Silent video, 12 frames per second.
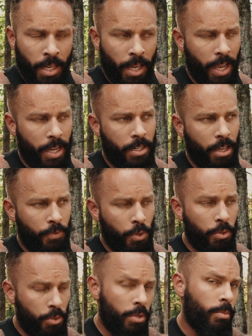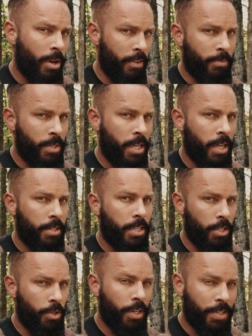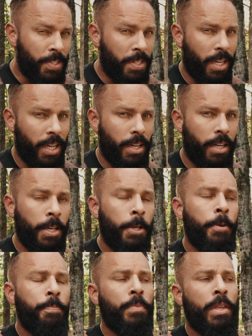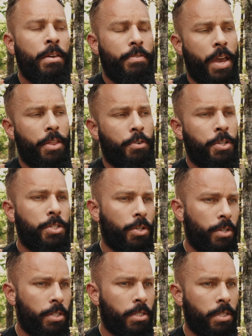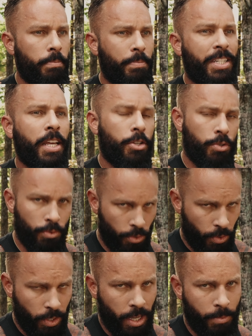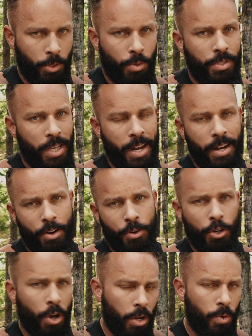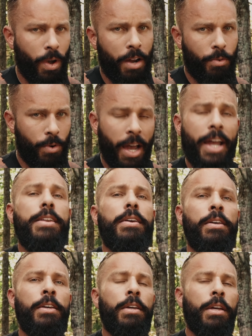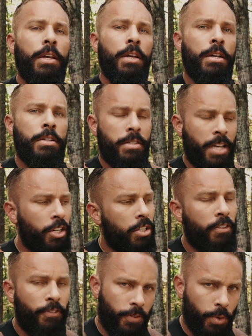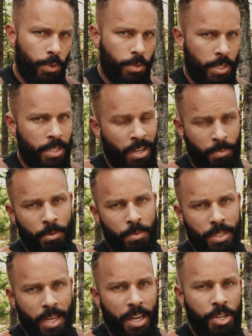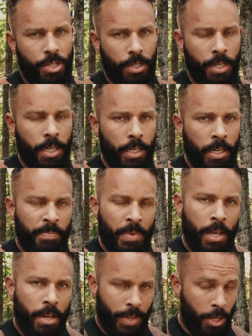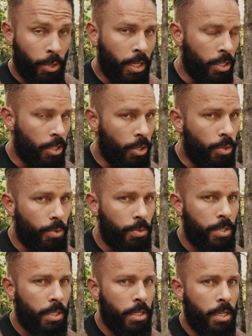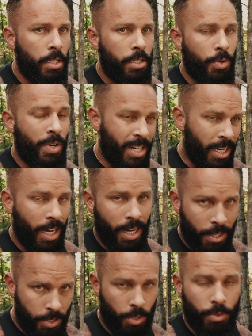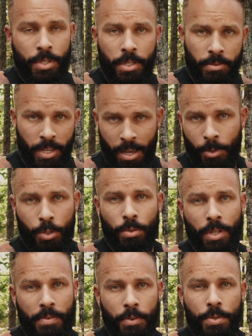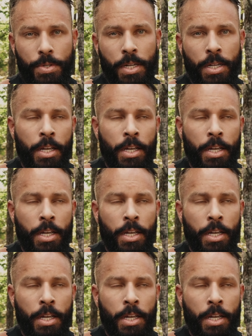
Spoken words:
And if you do the Braverman test and you can see that there are certain potential neurochemicals that are not quite right, there's actually foods and supplementation that you can use to enhance those chemical levels.